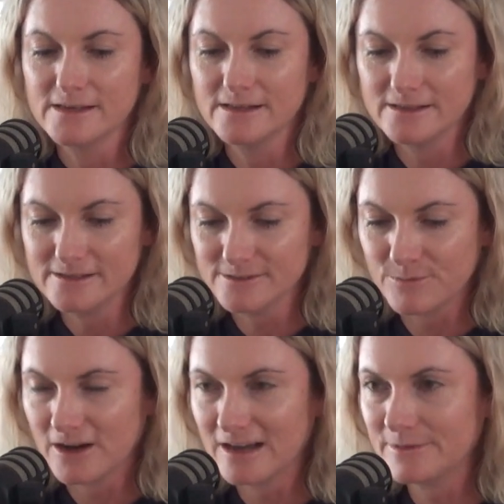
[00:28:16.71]
This is
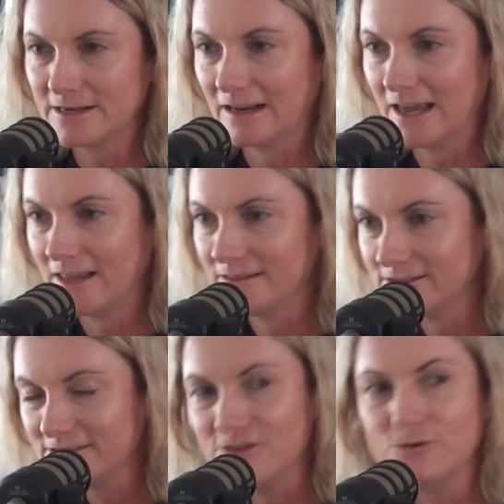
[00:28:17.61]
my bit of land. This
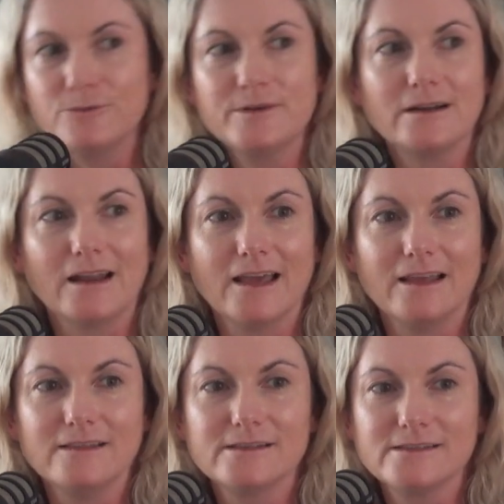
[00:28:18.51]
is your bit of
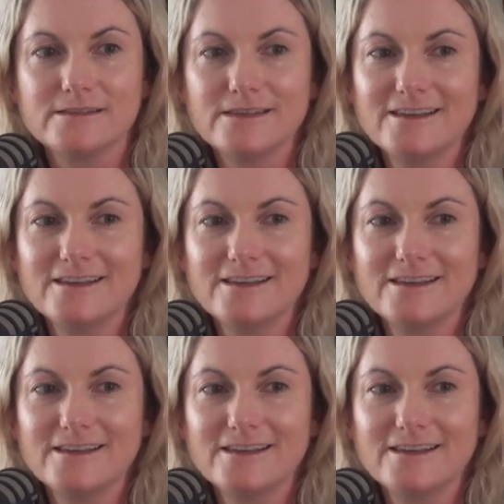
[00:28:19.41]
land. This is,